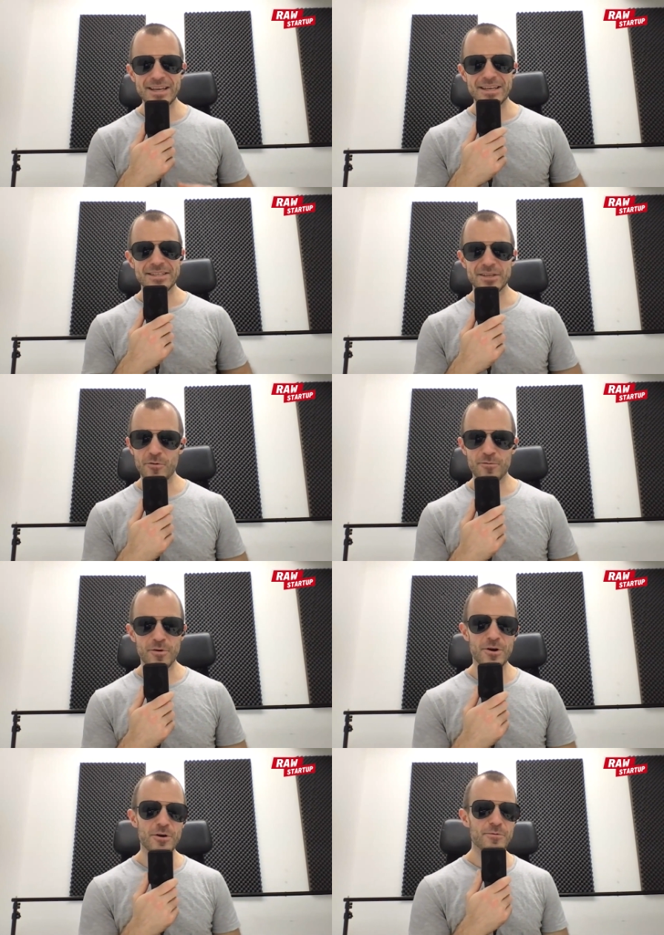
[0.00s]
so
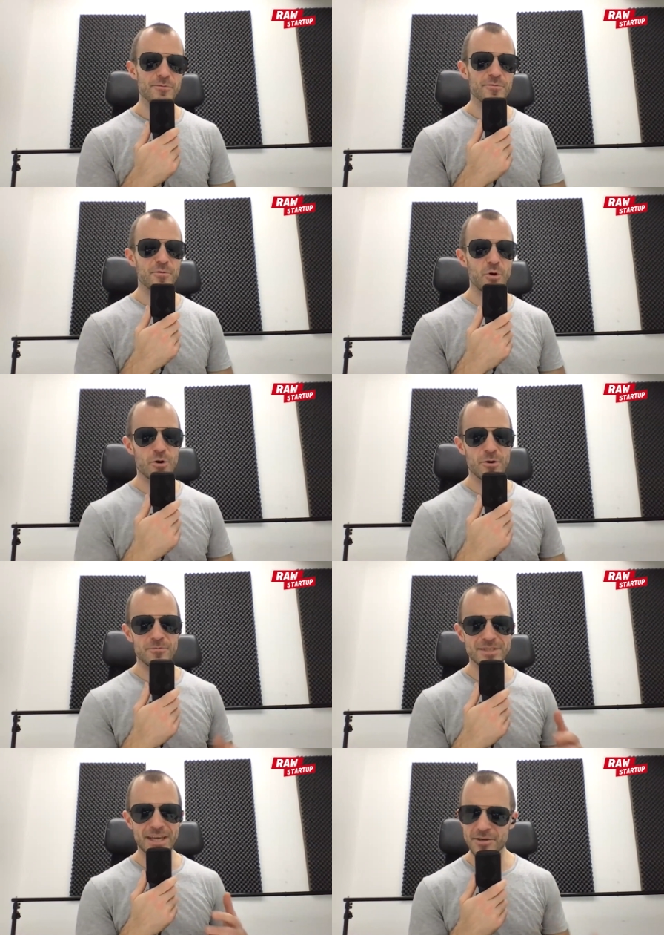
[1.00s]
far for
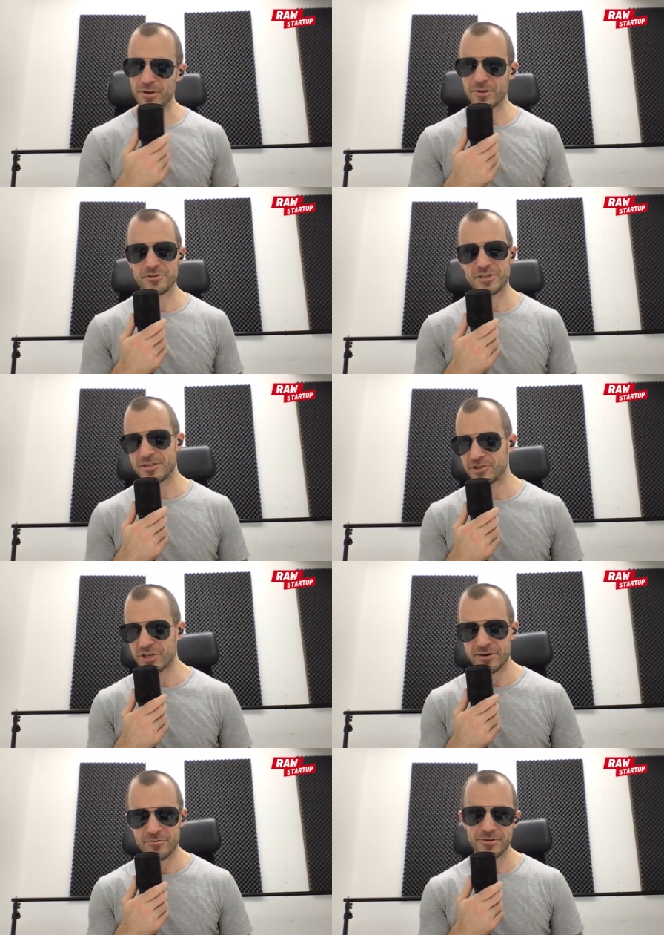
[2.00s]
technology in
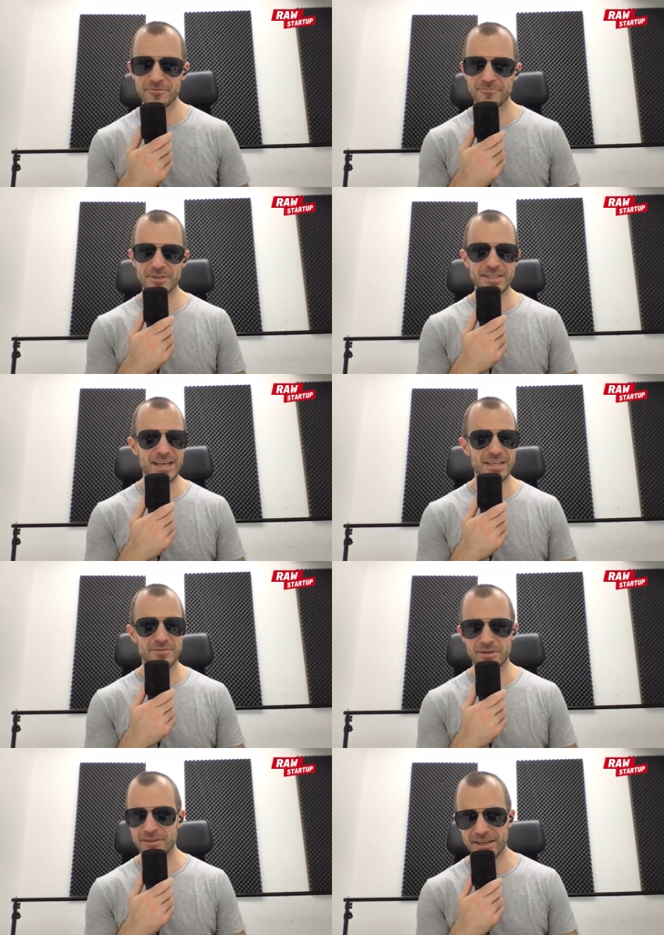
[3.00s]
general, this has
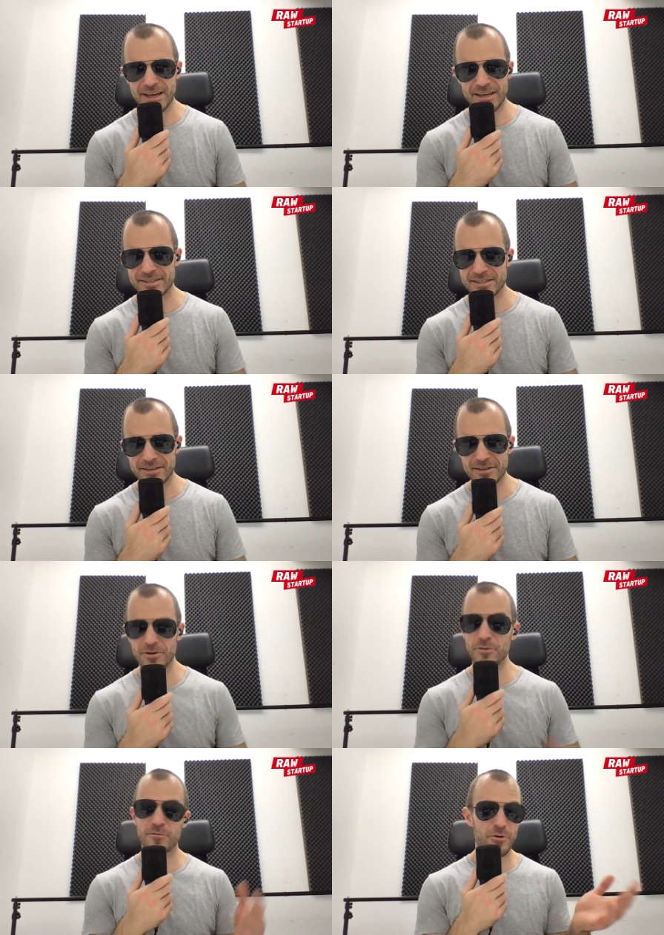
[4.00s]
been the case.
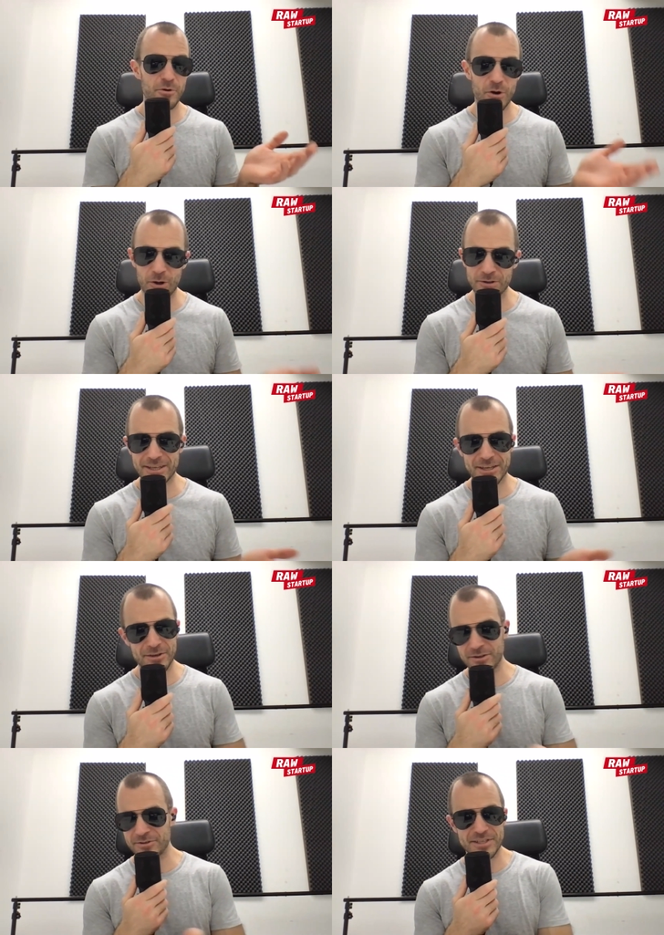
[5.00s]
Not for all
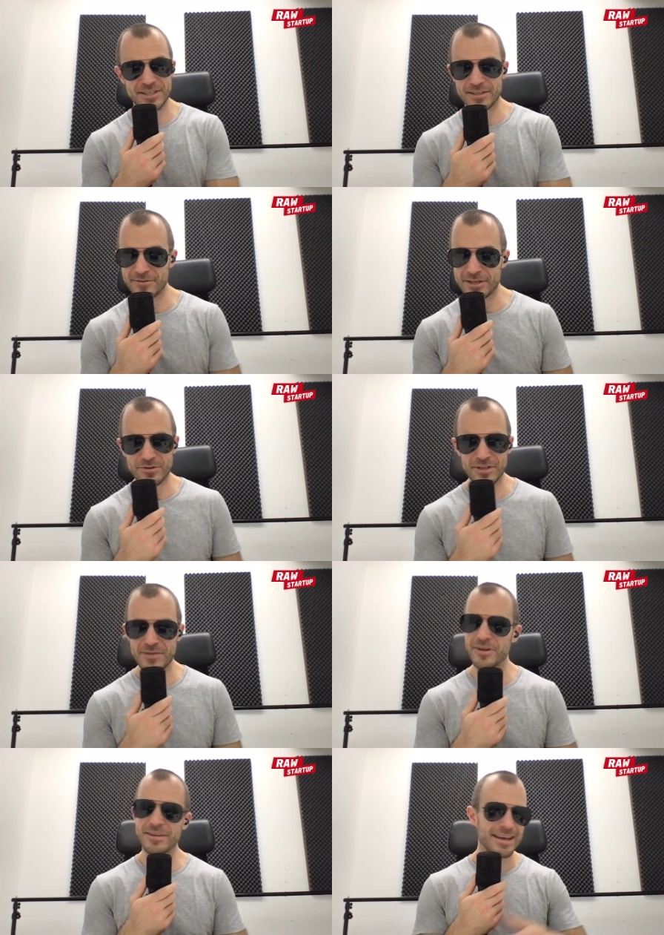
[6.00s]
technologies individually,
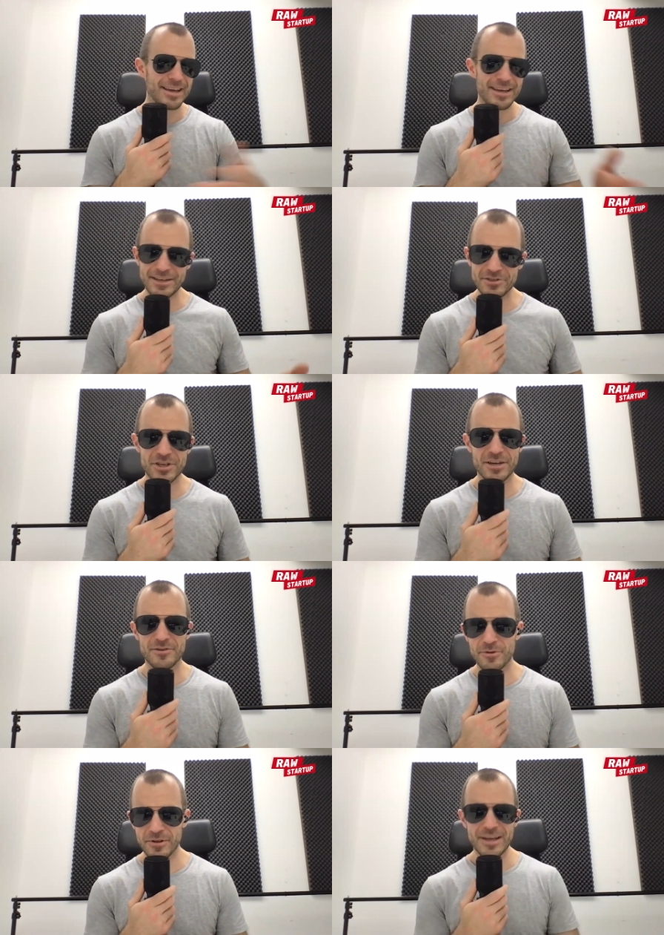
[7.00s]
but in
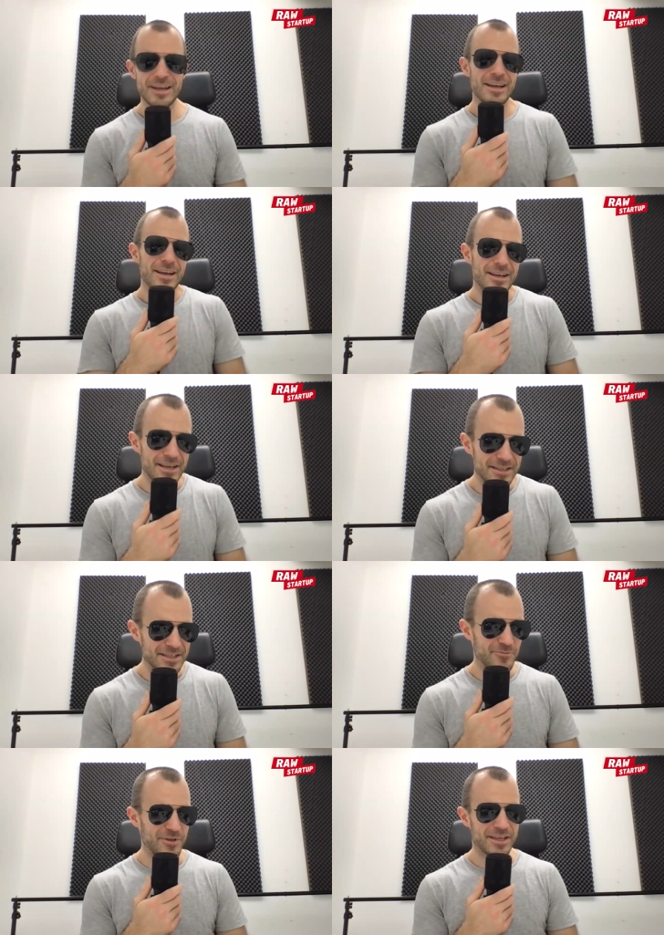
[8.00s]
general, it
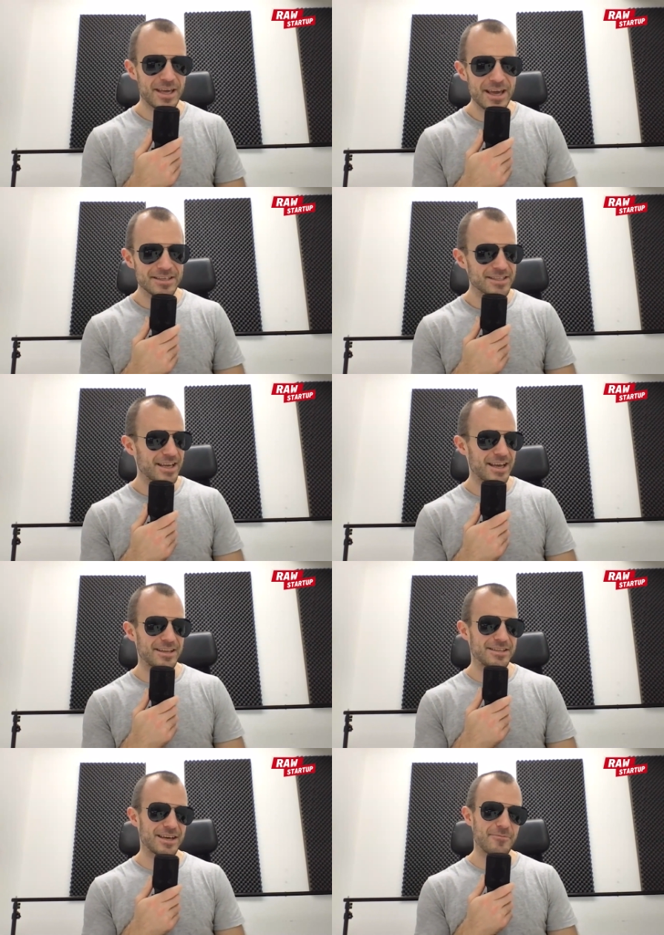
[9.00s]
has been the case,
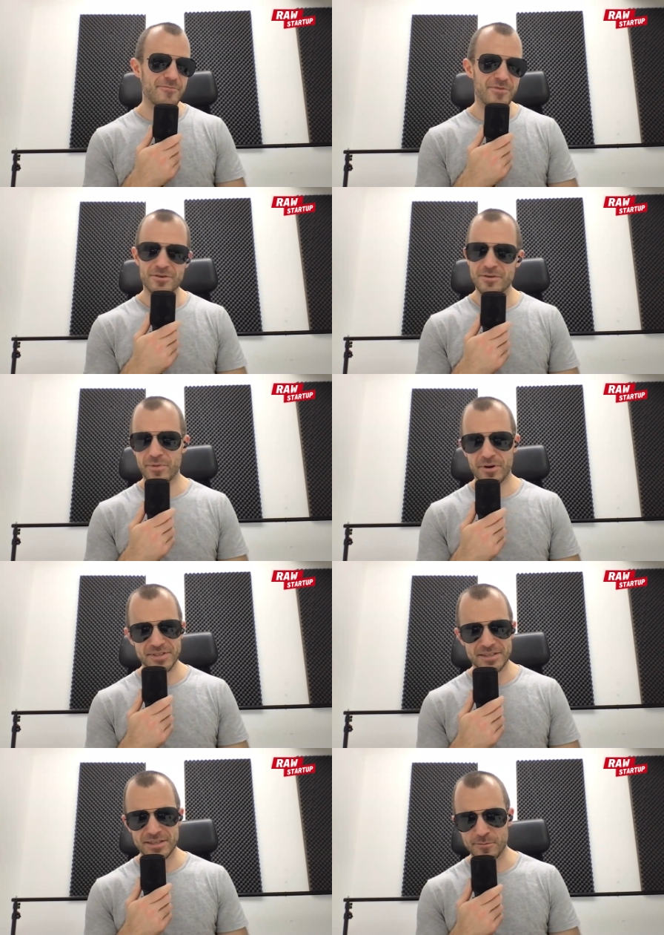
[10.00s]
and I'm very
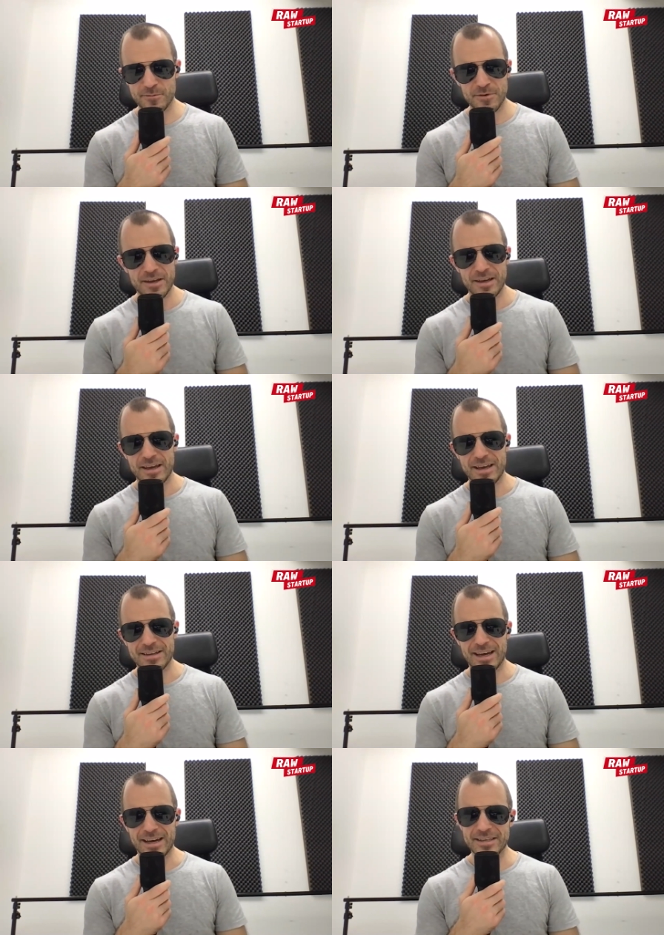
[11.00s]
positive, and
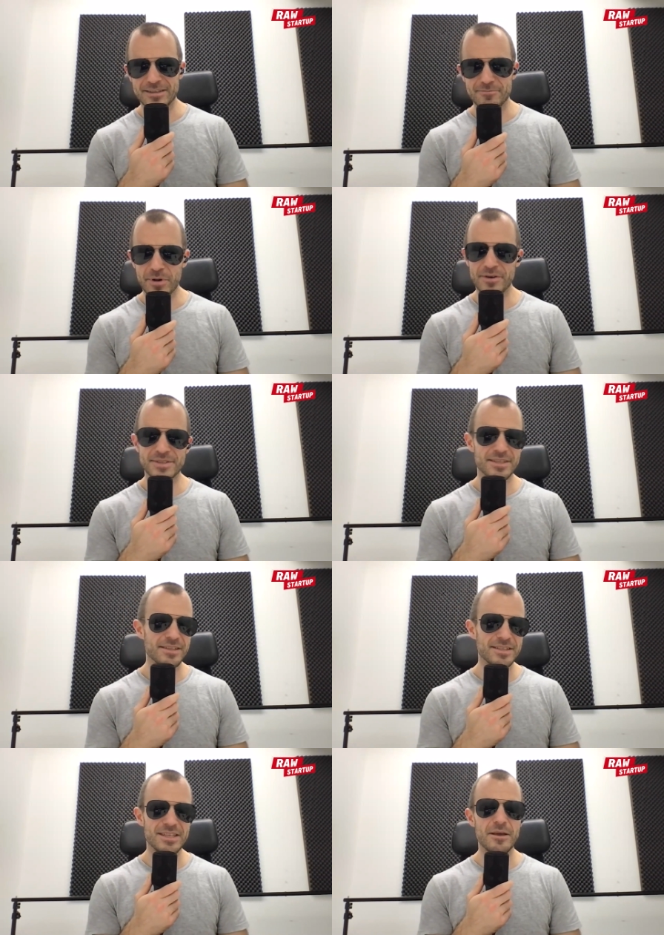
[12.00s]
I can
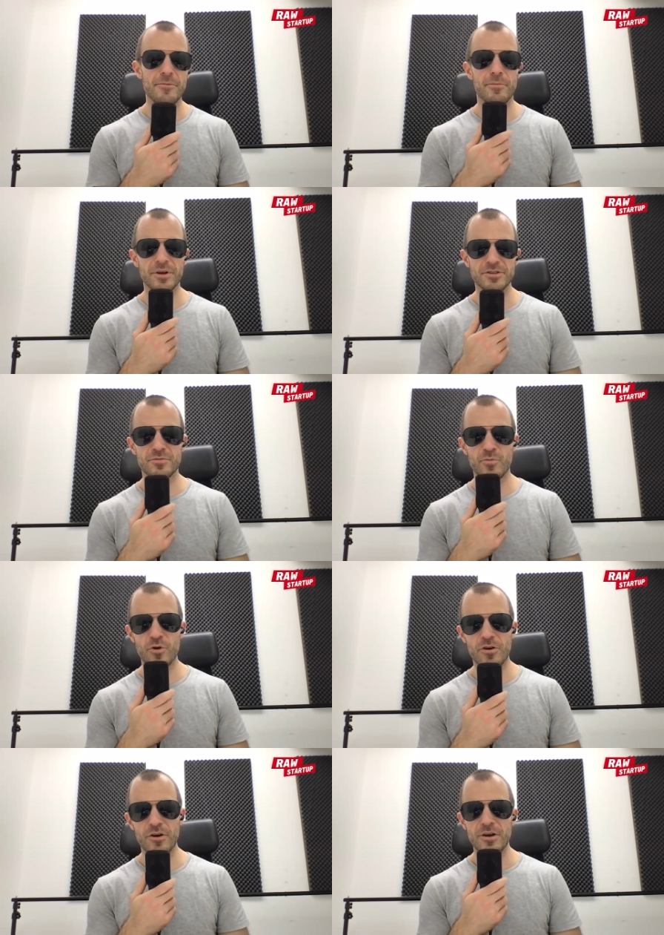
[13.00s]
personally see much more